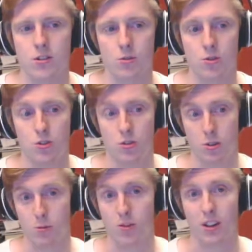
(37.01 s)
So
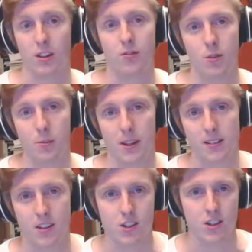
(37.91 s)
streaming directly from the
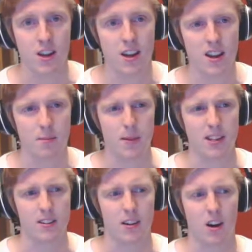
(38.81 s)
PlayStation
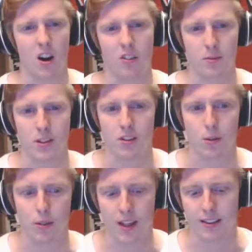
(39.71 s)
makes it hard for me to
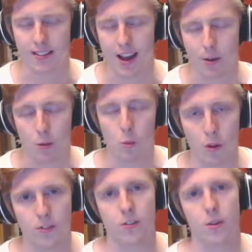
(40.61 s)
do things that I would
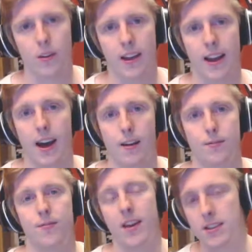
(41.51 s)
want to do, like have
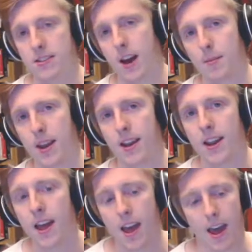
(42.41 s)
facecam in
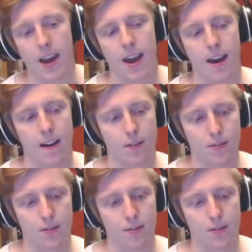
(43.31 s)
and have